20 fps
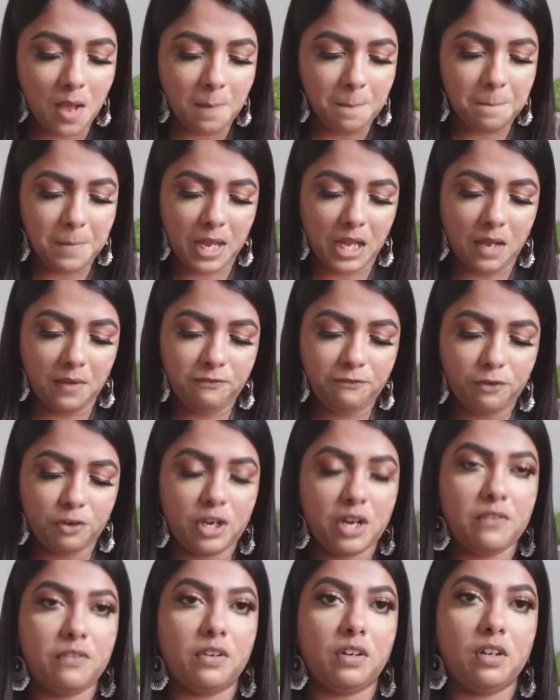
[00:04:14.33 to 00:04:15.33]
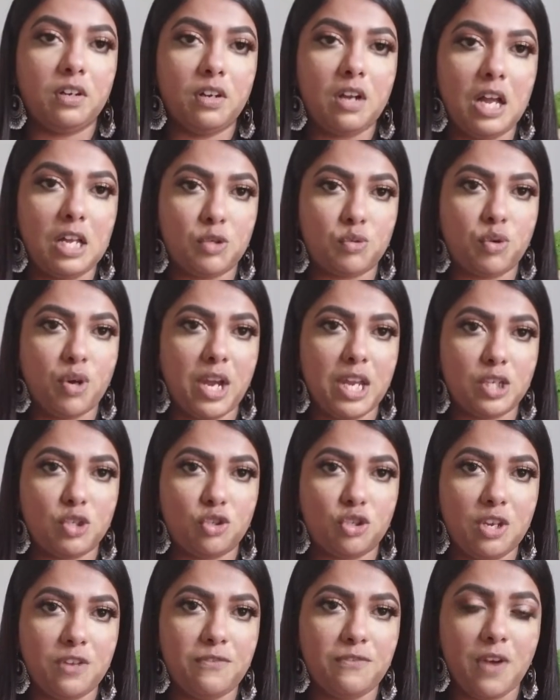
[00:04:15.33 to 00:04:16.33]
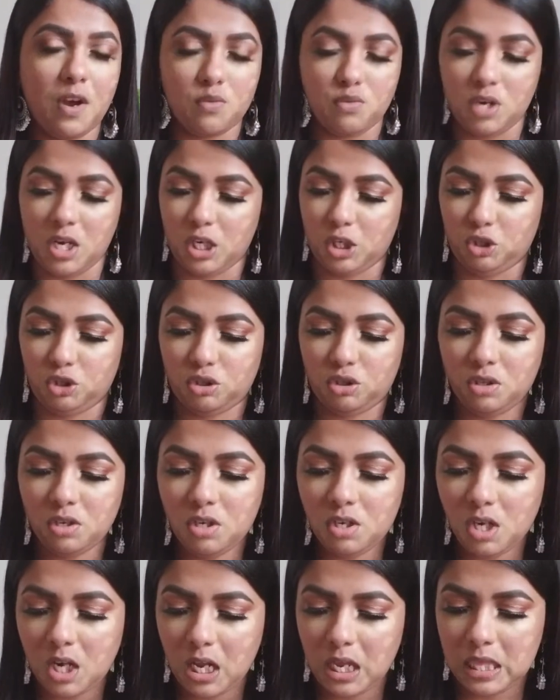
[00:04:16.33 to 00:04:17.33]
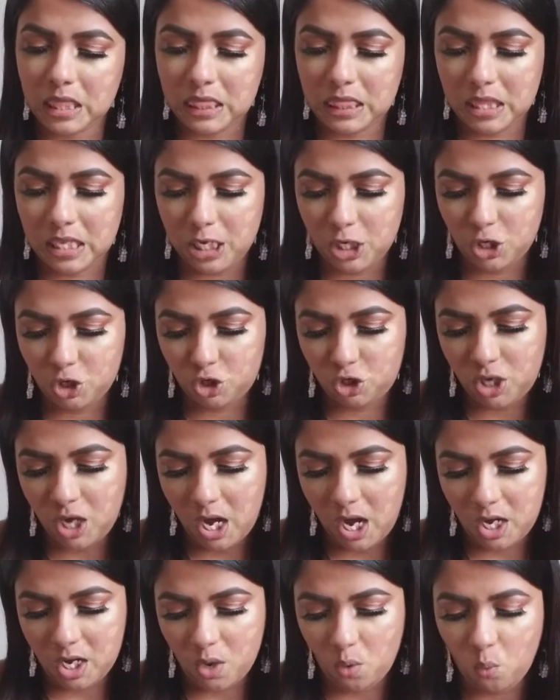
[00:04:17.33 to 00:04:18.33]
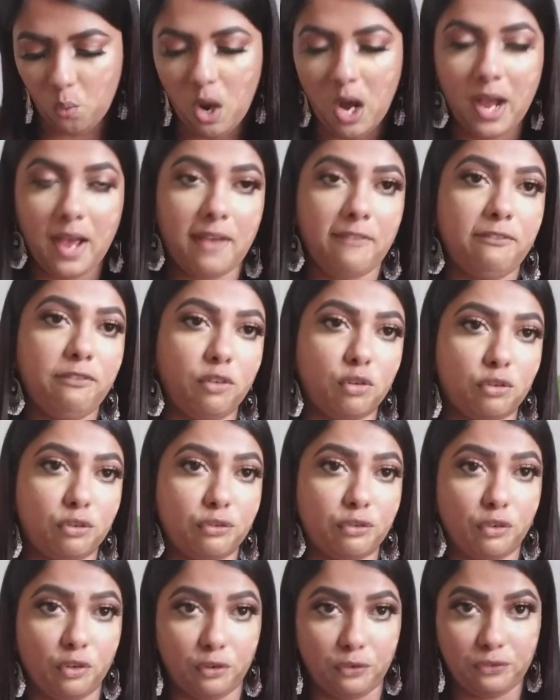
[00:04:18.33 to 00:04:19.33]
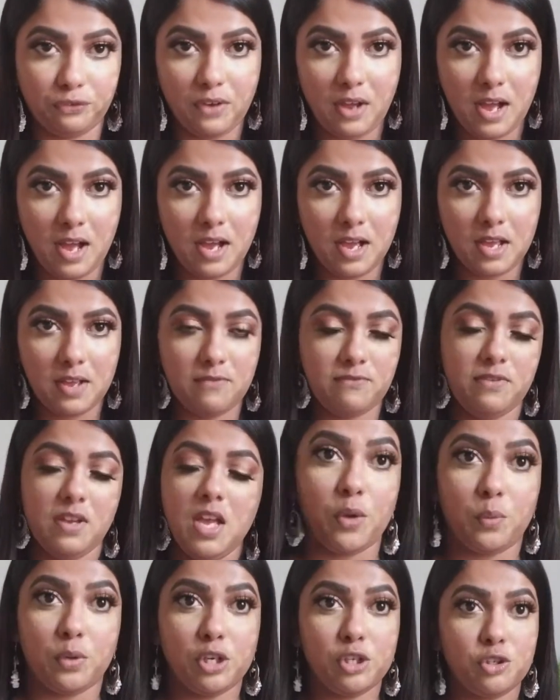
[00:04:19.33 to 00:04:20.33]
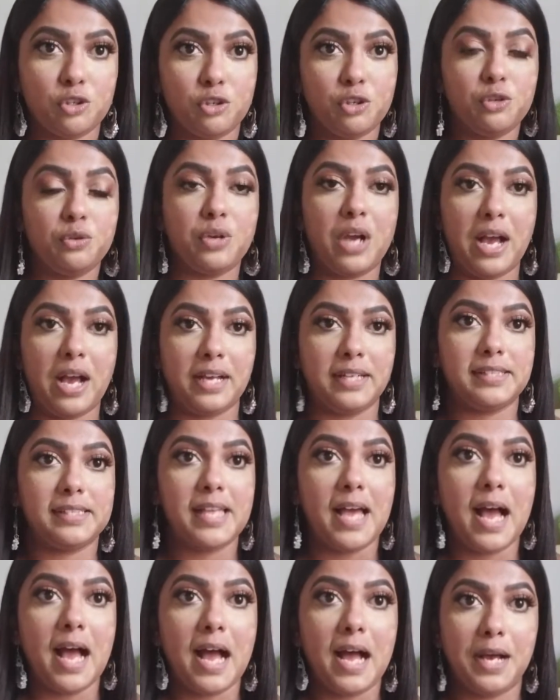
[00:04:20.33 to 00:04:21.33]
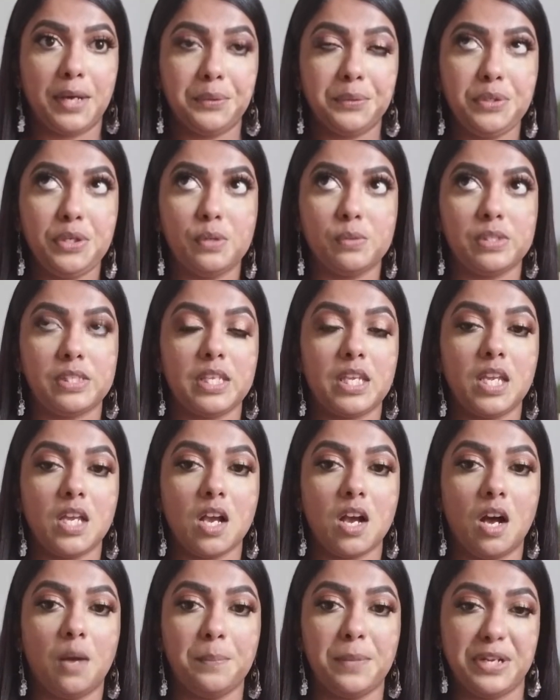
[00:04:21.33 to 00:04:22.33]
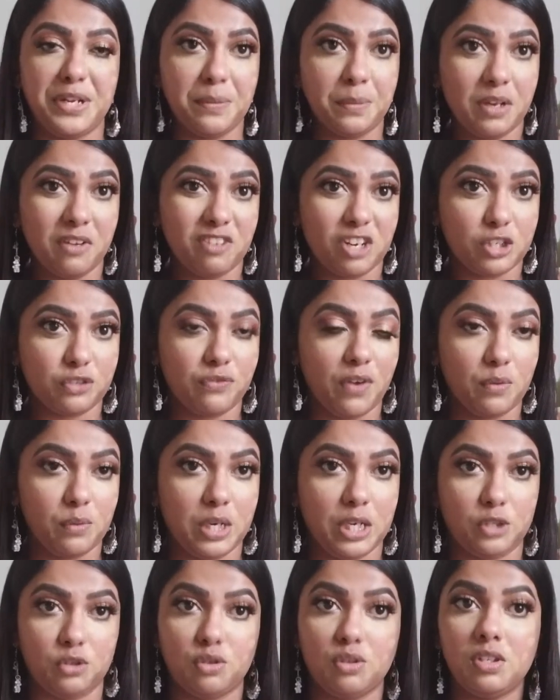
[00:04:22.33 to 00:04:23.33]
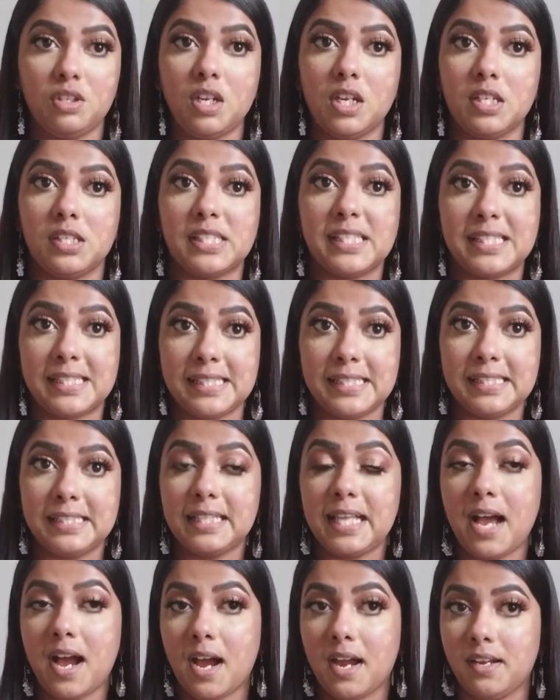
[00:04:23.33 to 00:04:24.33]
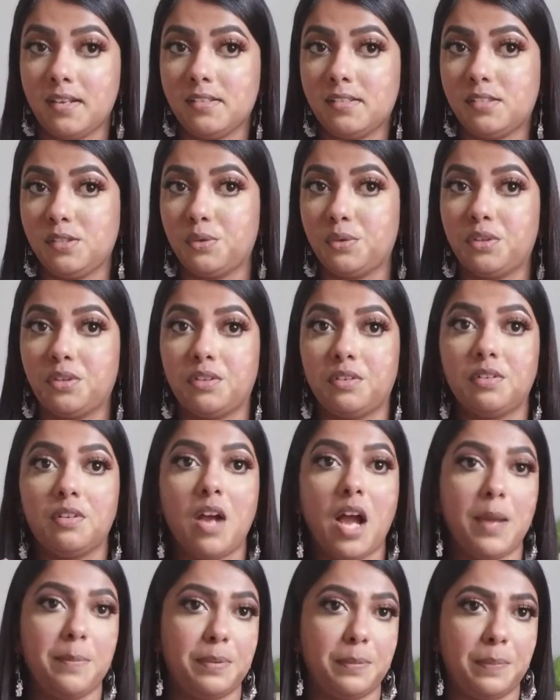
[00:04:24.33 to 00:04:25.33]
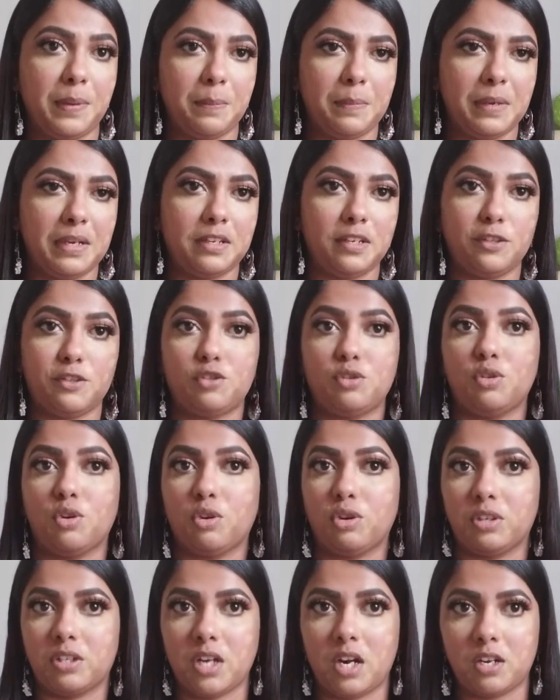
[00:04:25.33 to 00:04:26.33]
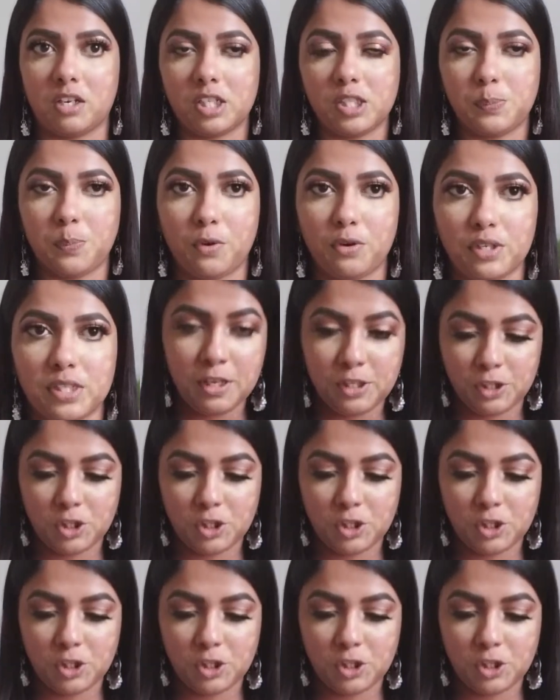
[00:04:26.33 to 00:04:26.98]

Makeup Forever Ultra HD foundation in the shade Y445. I want to show you guys how using a medium coverage foundation, it still hides your hyperpigmentation or dark spots.